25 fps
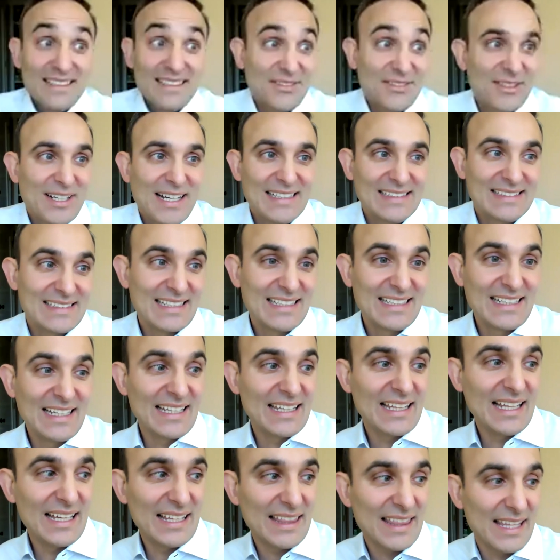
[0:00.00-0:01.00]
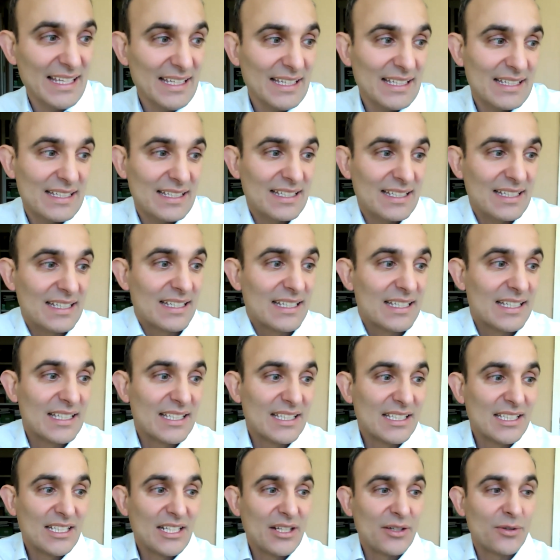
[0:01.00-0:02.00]
for asking. I think,
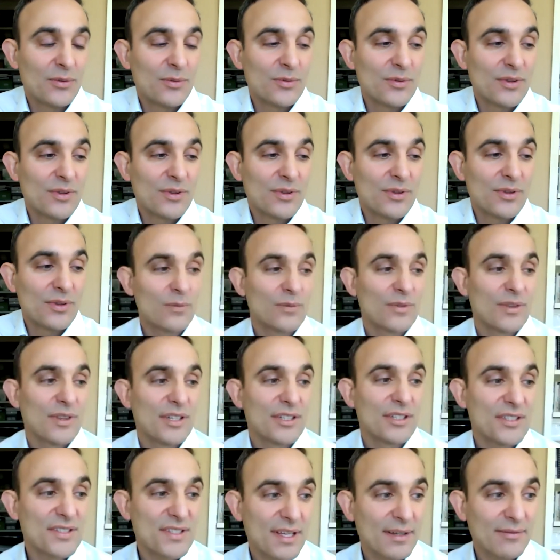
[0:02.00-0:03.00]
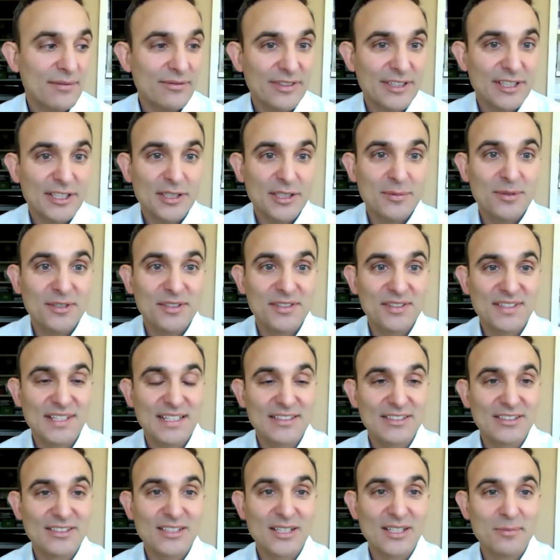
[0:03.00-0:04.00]
there are some variables that
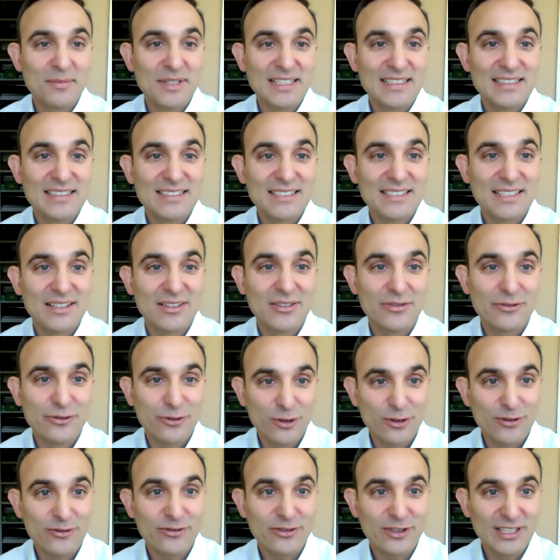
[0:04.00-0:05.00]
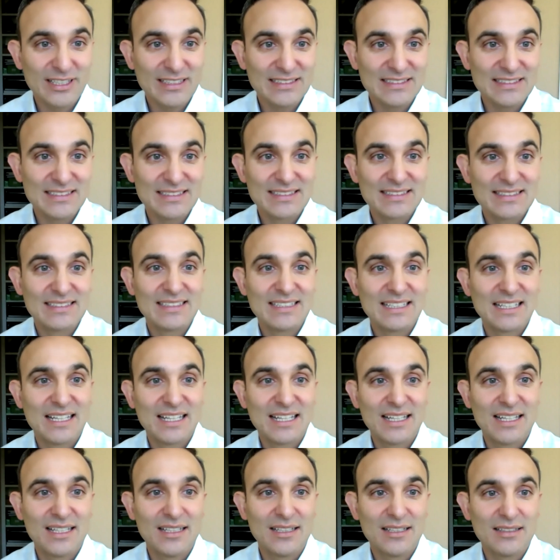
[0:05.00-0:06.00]
are coming to the forefront
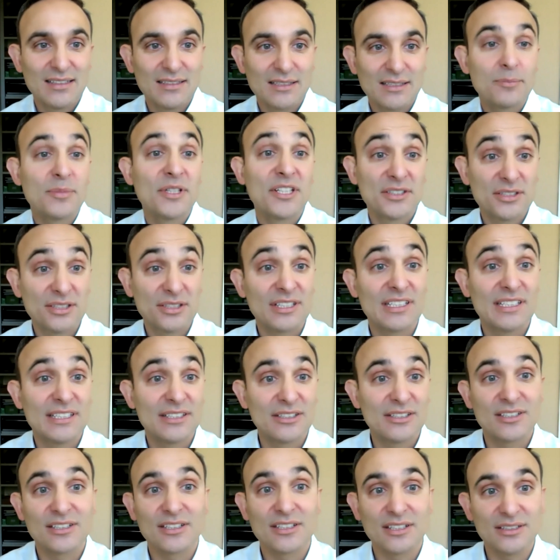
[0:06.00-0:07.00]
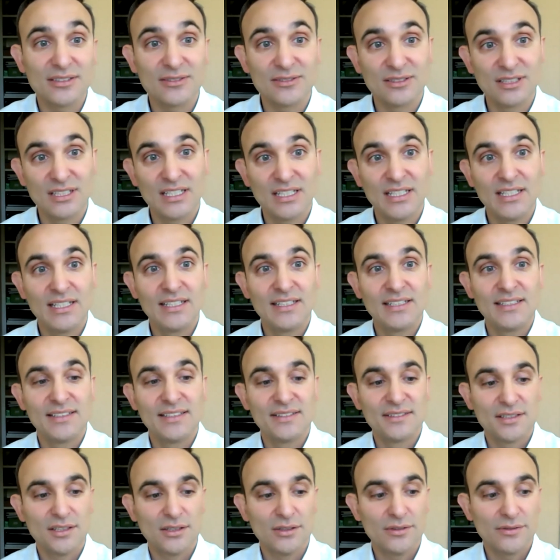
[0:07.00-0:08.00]
compared to a year ago.
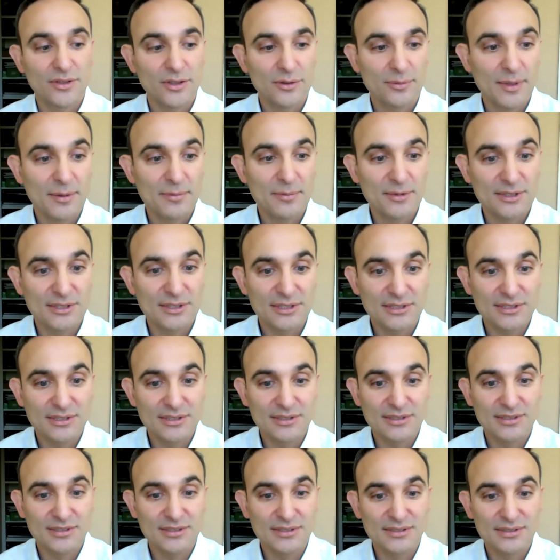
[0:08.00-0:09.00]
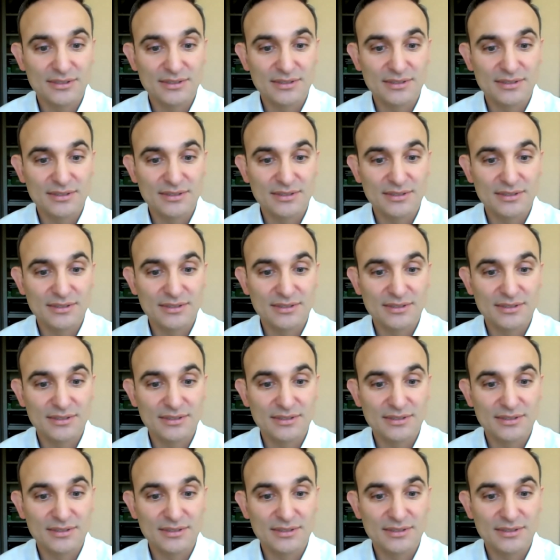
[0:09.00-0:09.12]
So if you remember,